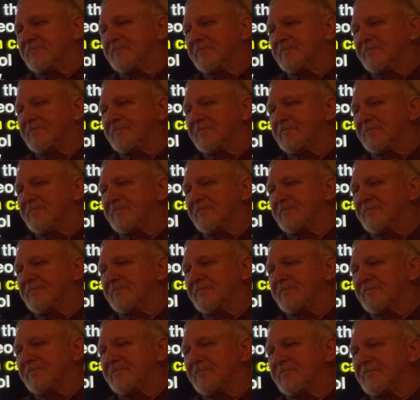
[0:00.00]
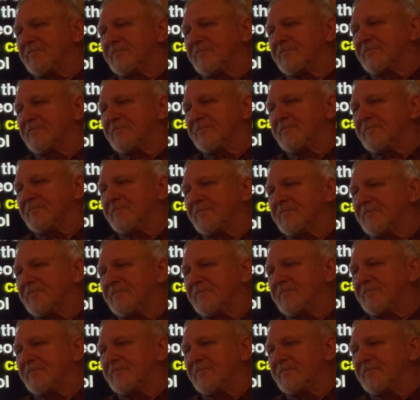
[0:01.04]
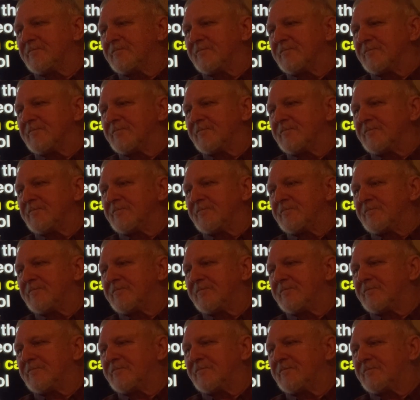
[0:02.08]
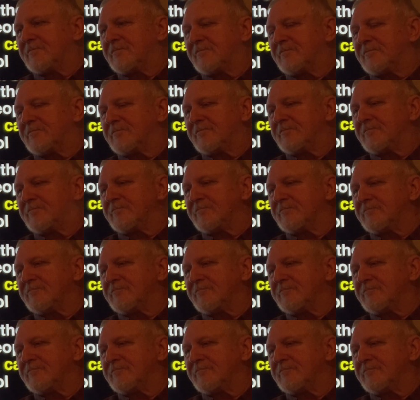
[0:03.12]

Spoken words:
The person shown says nothing.